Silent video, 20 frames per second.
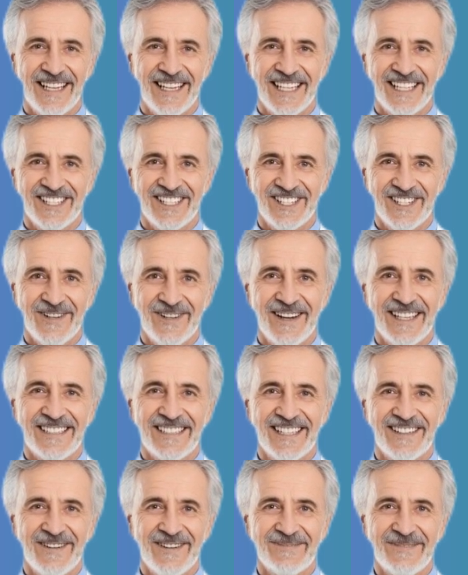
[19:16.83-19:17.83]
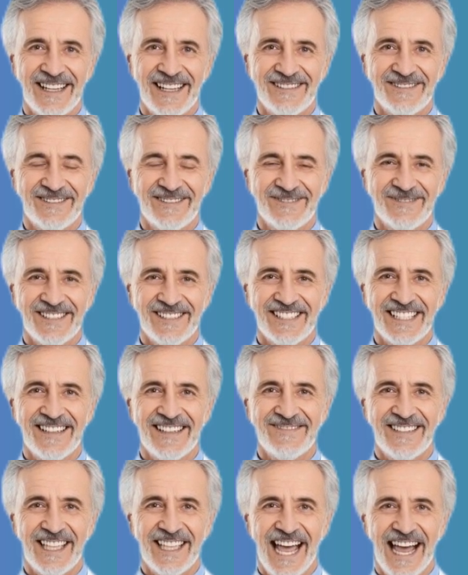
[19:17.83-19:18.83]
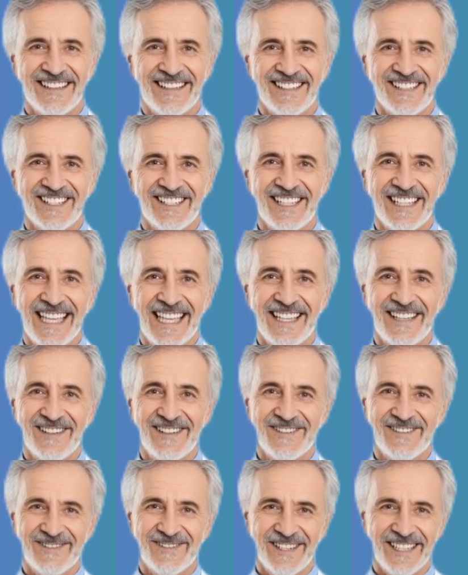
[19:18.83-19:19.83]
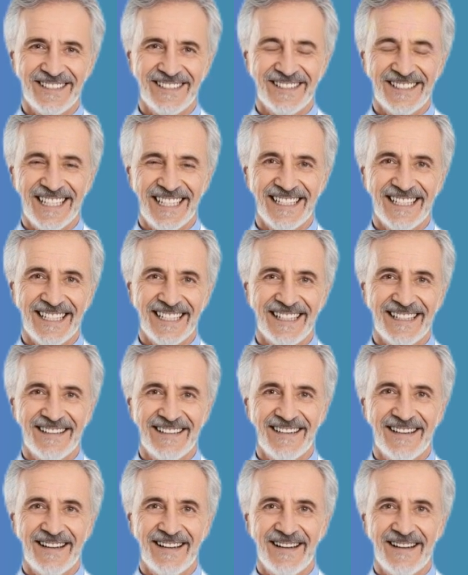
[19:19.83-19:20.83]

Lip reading: ensuring that your muscles receive the oxygen and nutrients they need.